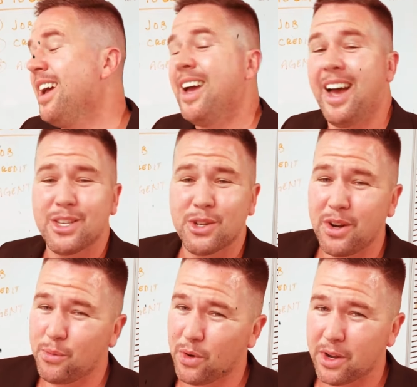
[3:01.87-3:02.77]
I
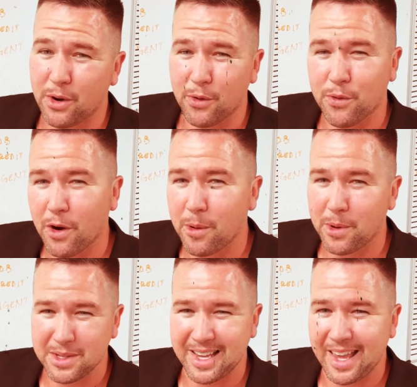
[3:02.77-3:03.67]
started working on a farm when I
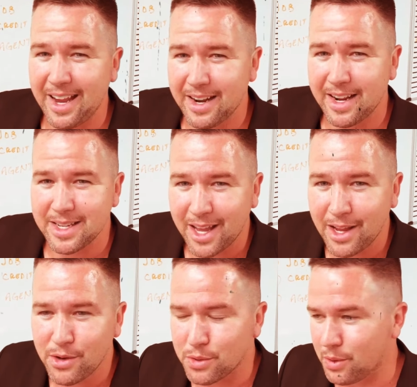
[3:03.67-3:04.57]
was like 8, 9, 10
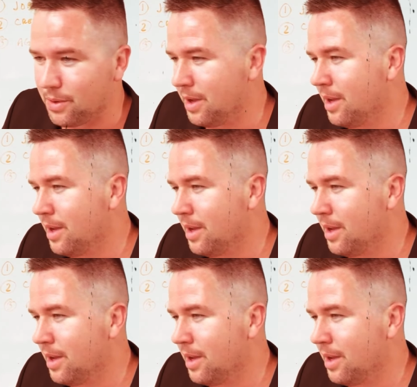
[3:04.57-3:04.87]
years old.